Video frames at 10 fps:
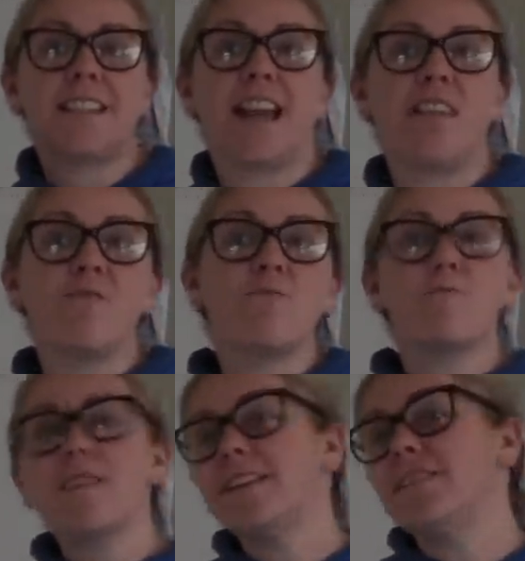to get
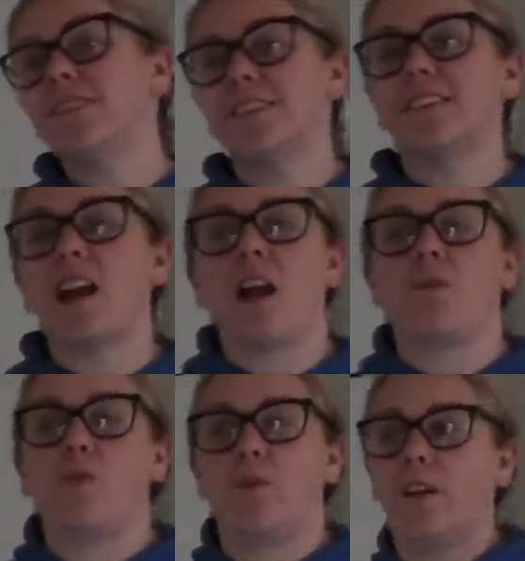rid of
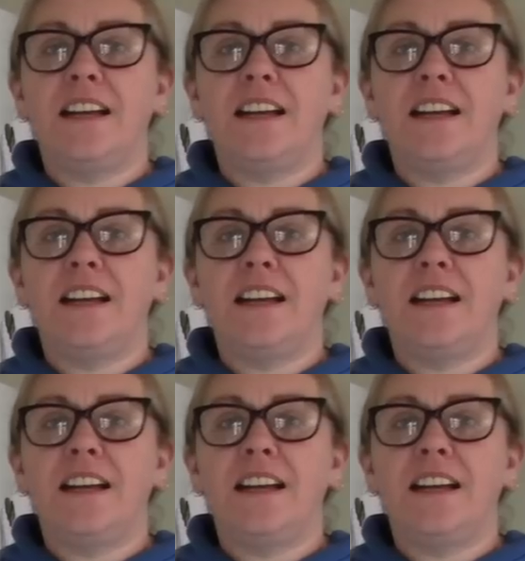stuff.